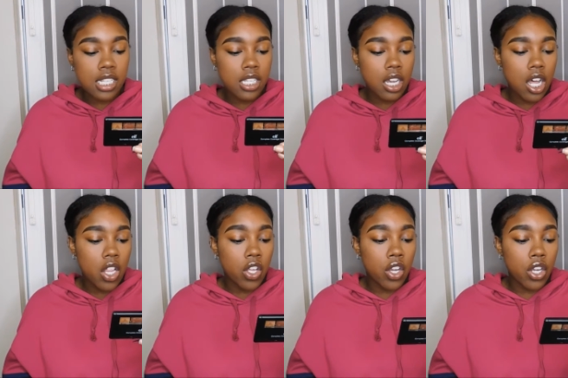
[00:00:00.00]
in the
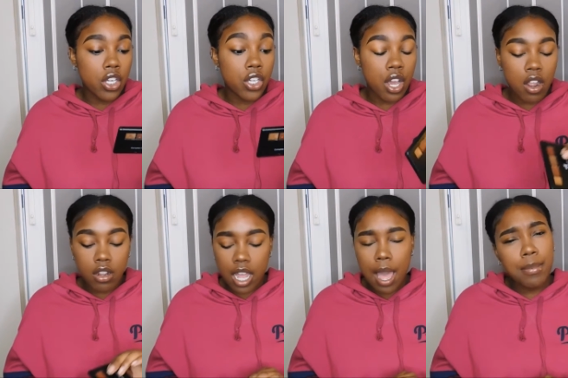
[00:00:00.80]
color
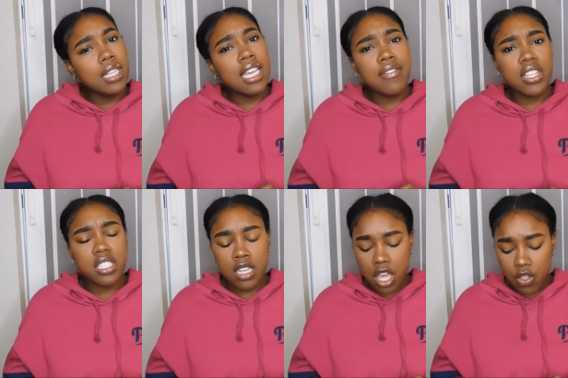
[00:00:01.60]
dark i believe
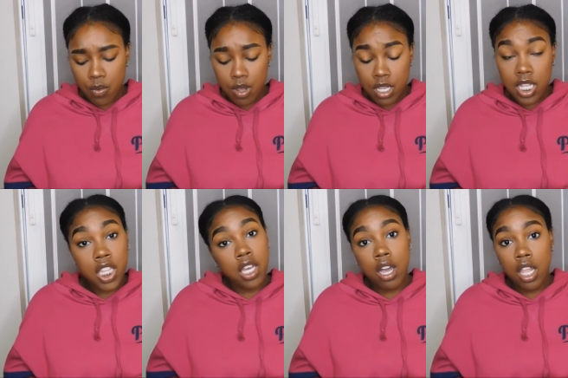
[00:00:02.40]
it's another one
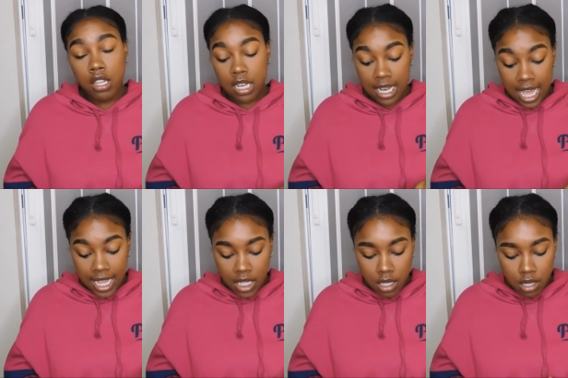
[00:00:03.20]
in the color
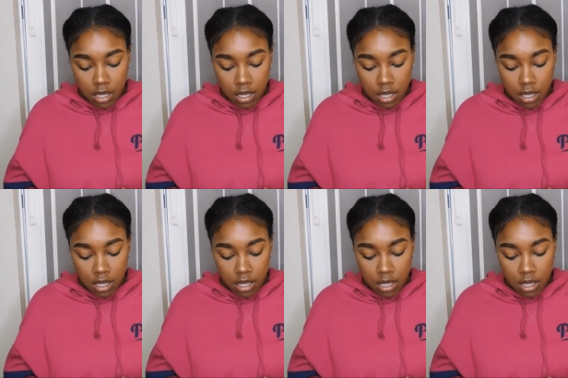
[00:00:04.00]
light